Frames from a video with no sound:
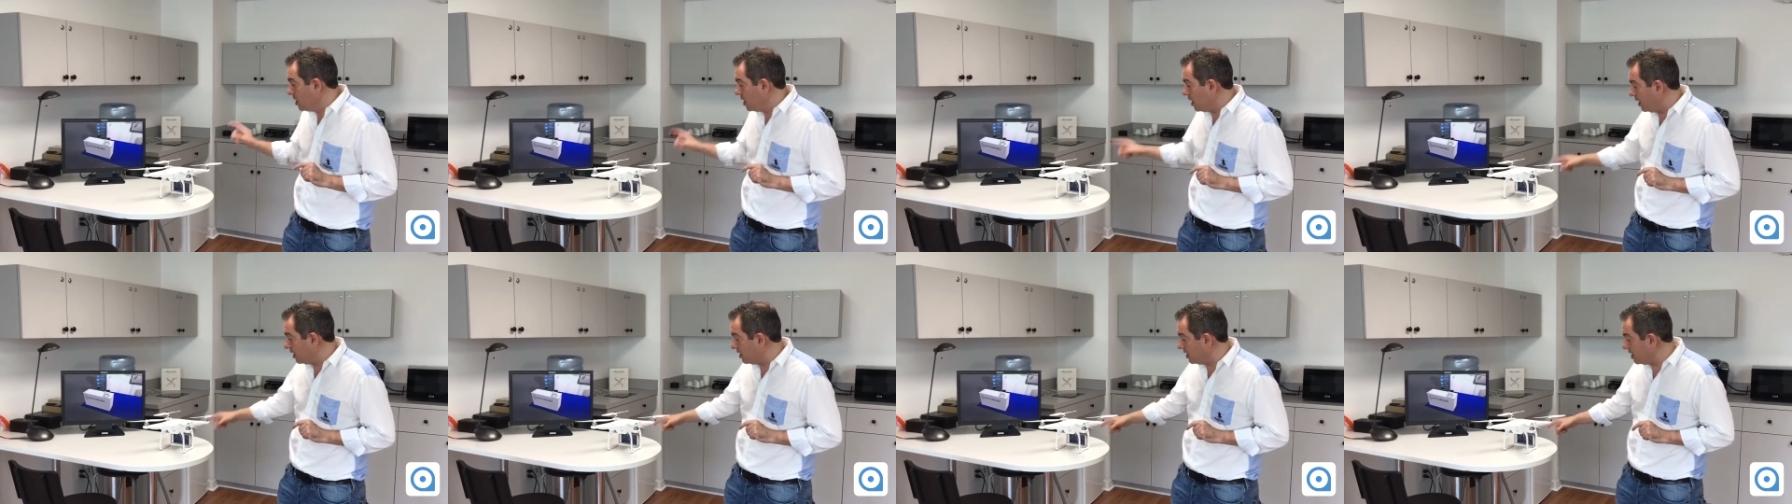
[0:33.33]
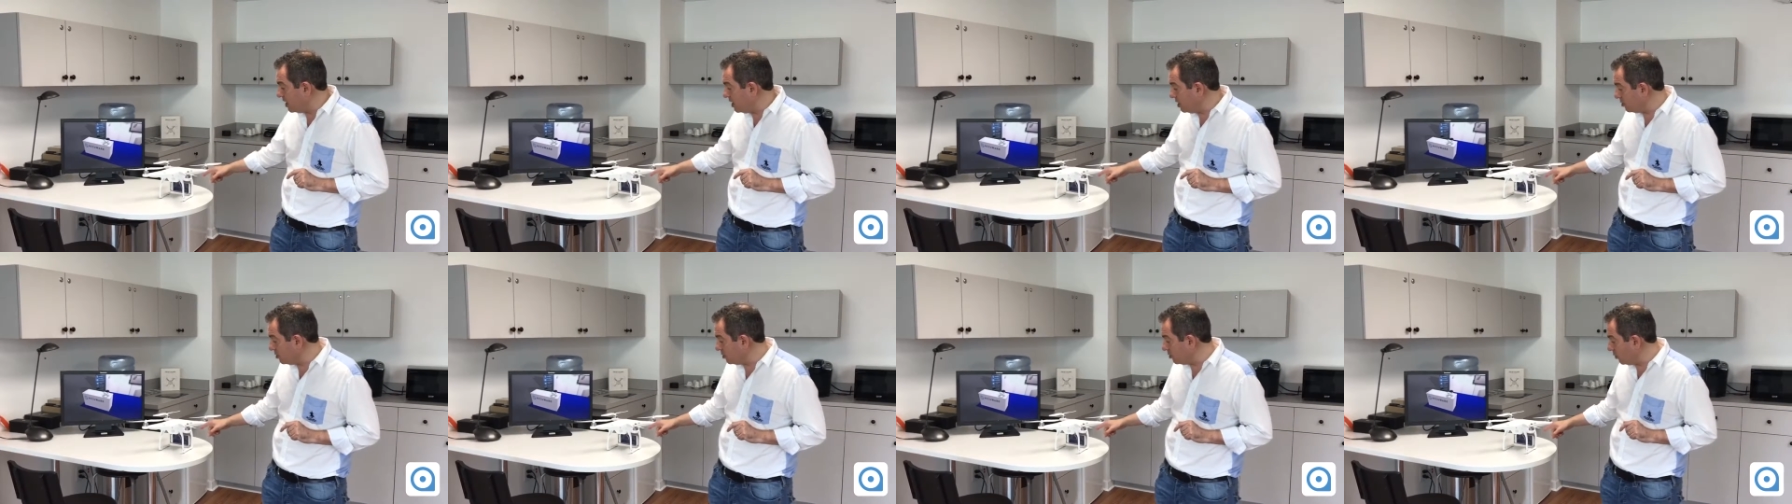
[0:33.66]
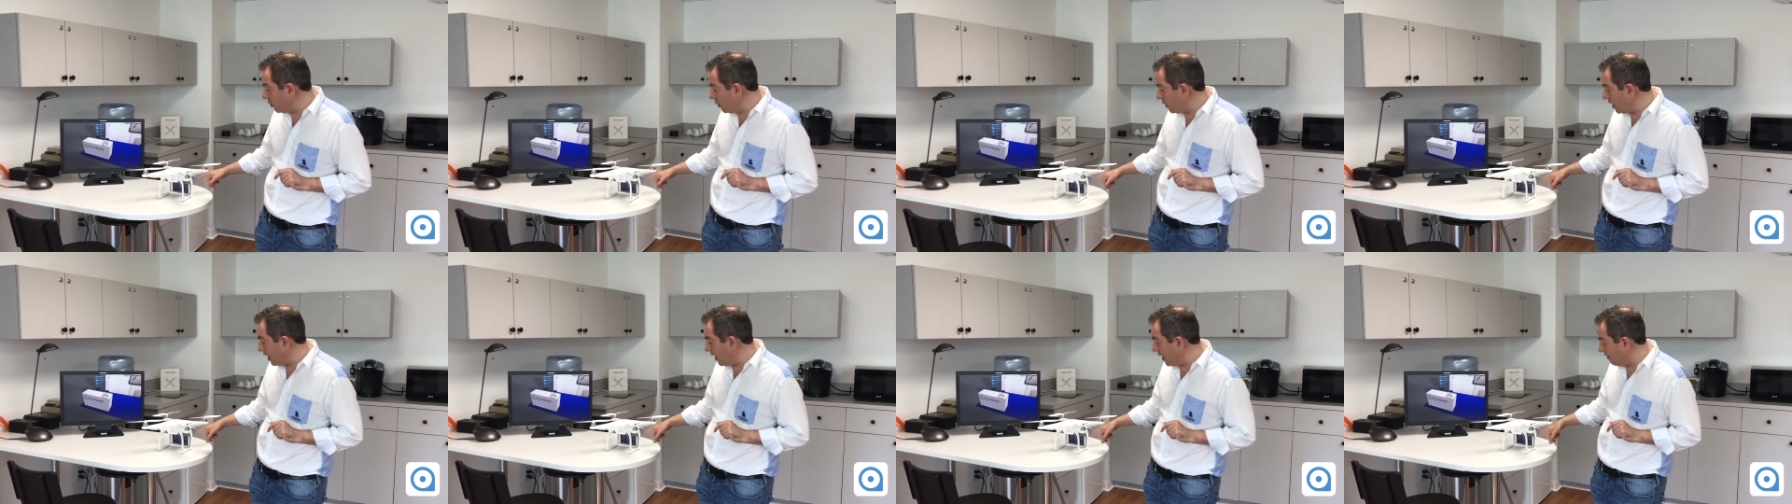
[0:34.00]
And here
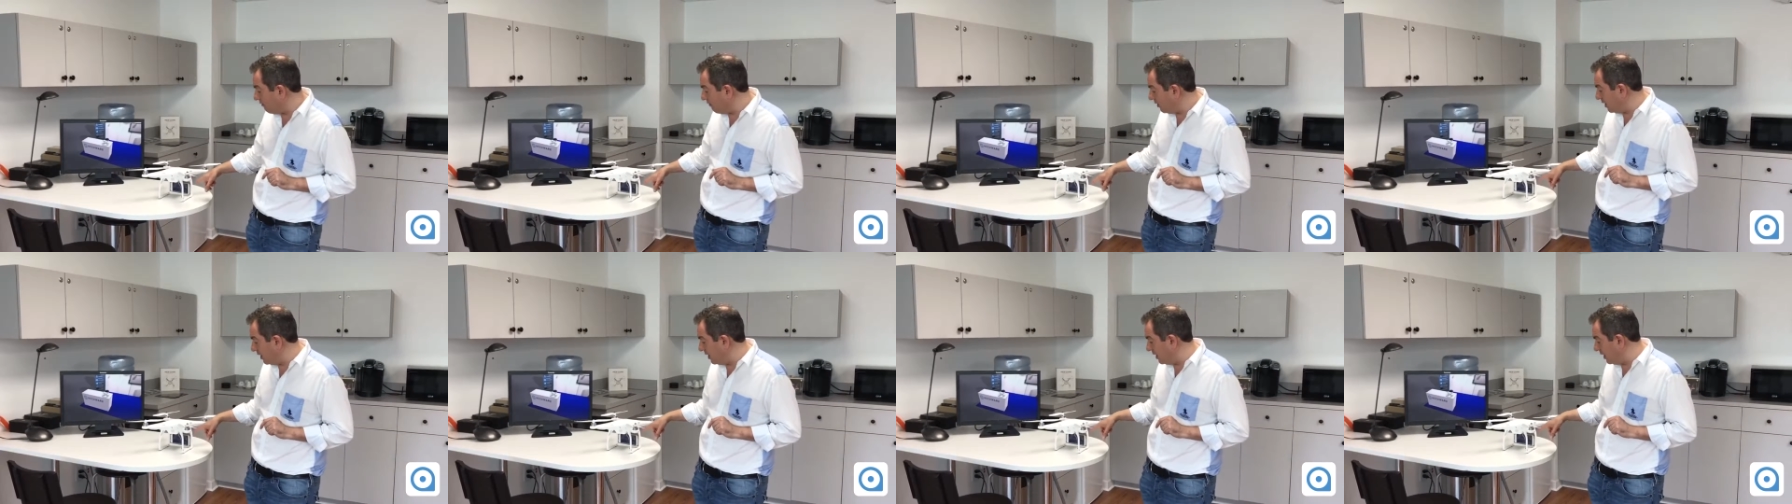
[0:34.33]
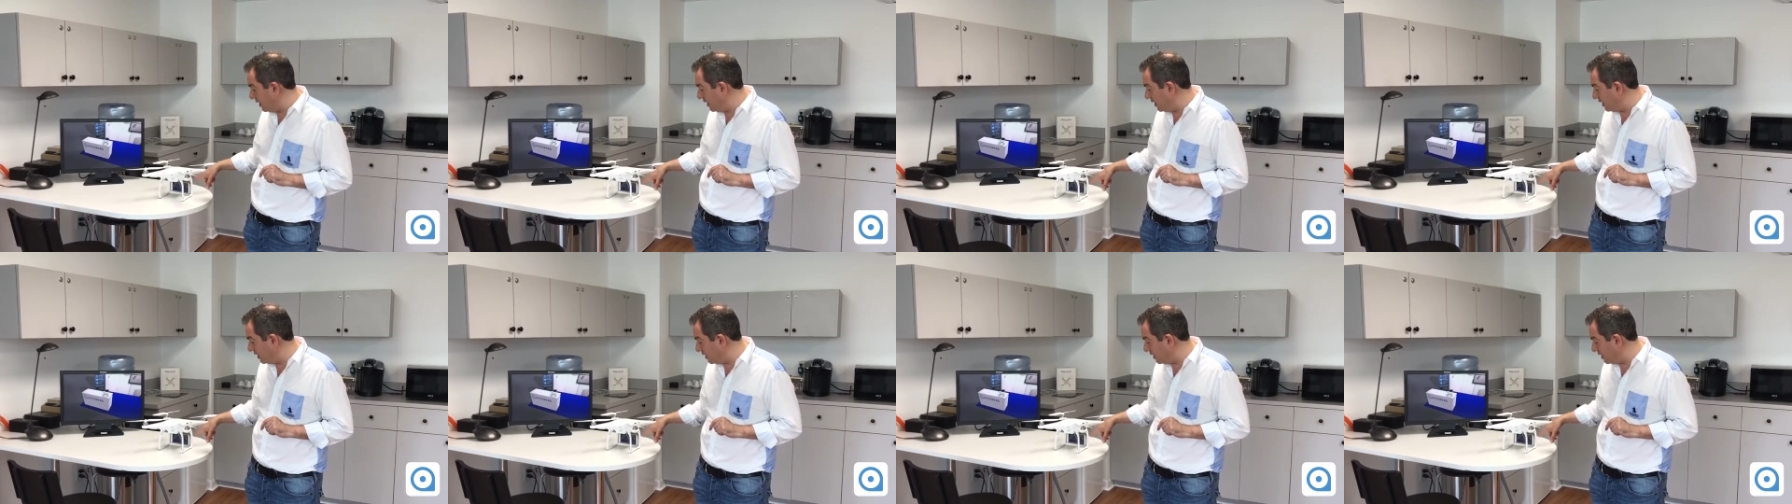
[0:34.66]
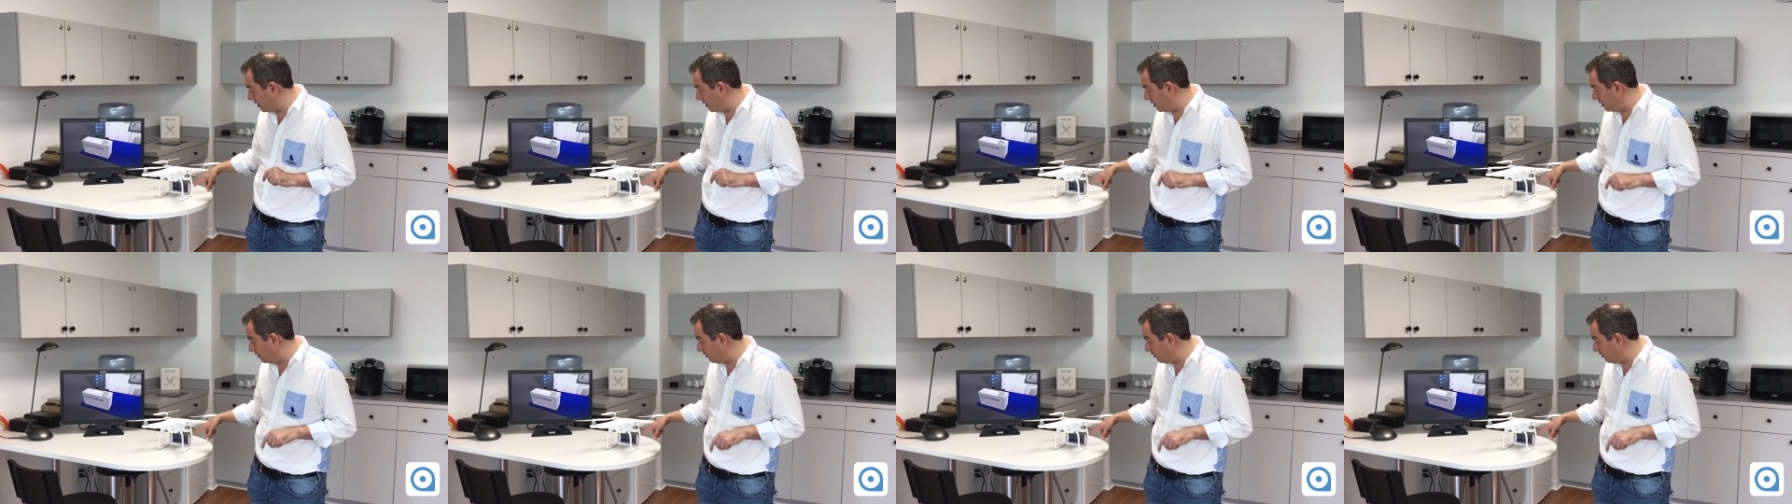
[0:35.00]
we have a, a, a, uh,